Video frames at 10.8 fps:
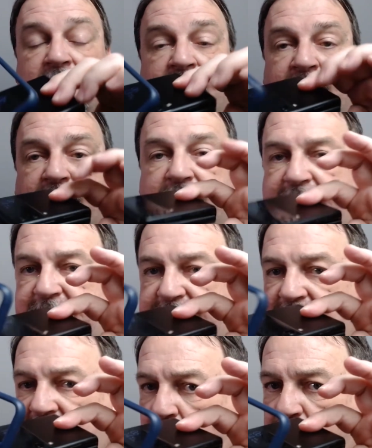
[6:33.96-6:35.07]
and that didn't
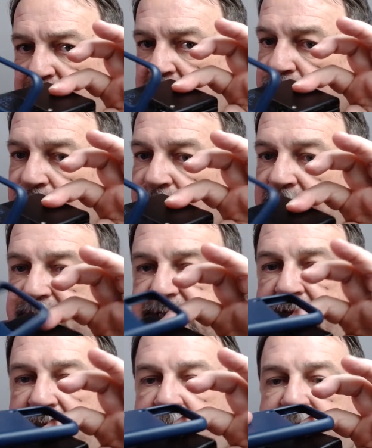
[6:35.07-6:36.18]
help either, and it's
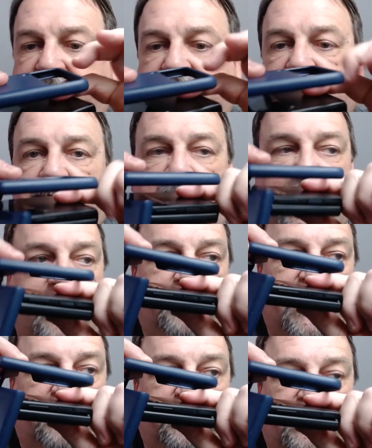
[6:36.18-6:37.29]
kind of made it pop
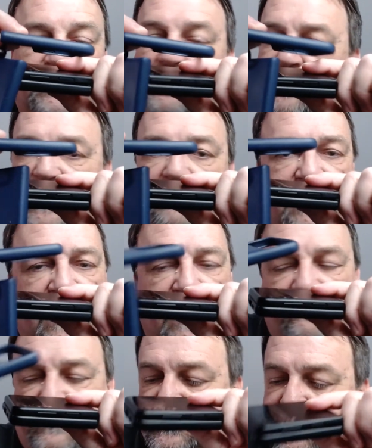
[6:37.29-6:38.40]
up a little bit. I mean,
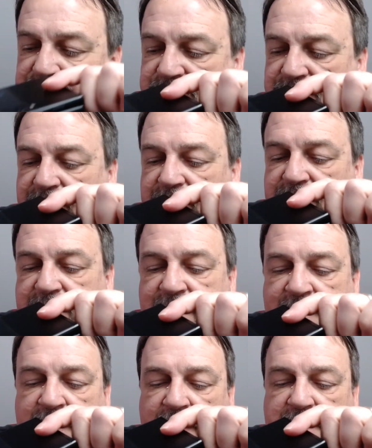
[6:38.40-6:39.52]
ever so slightly,
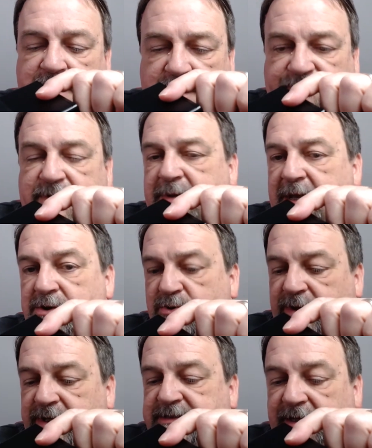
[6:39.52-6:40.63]
and enough to be
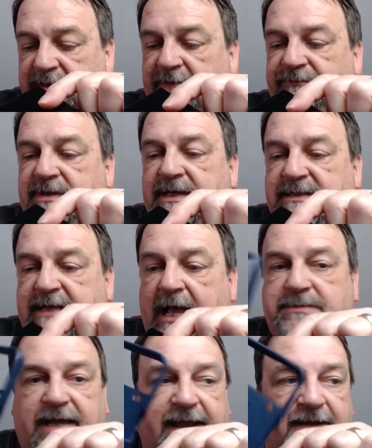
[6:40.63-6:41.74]
annoyance, enough to at times
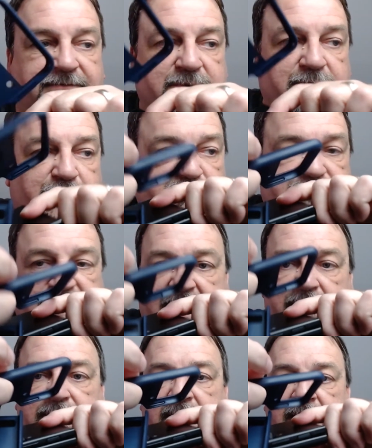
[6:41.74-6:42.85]
I have to push
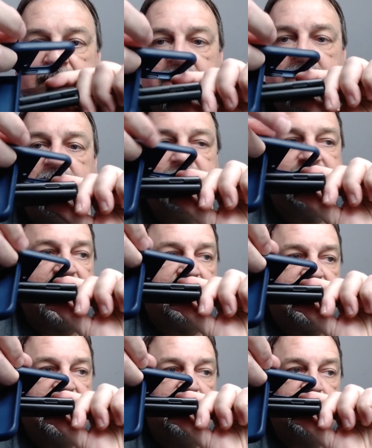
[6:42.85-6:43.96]
down
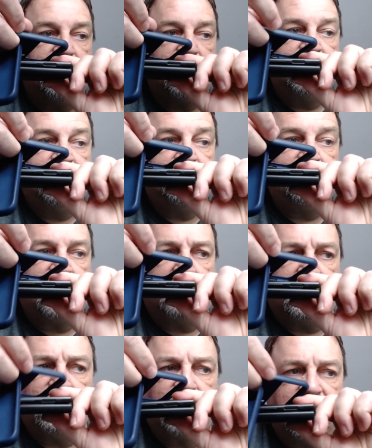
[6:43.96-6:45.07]
here. I'm
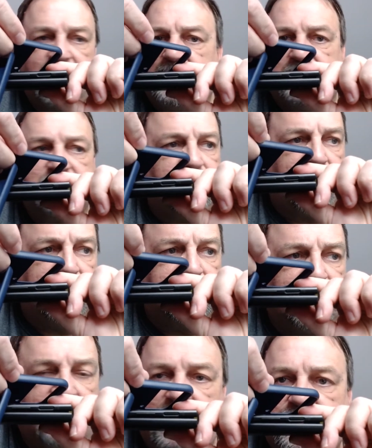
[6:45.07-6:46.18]
looking at the screen trying
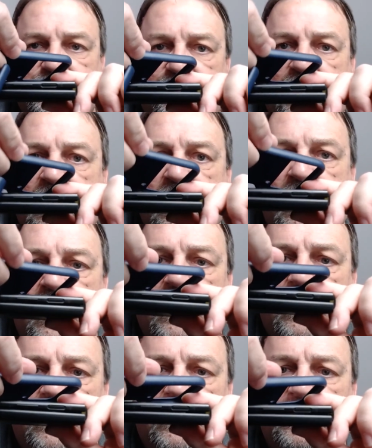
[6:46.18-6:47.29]
to make sure
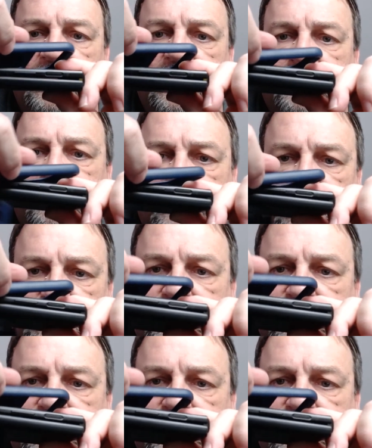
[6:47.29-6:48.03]
backwards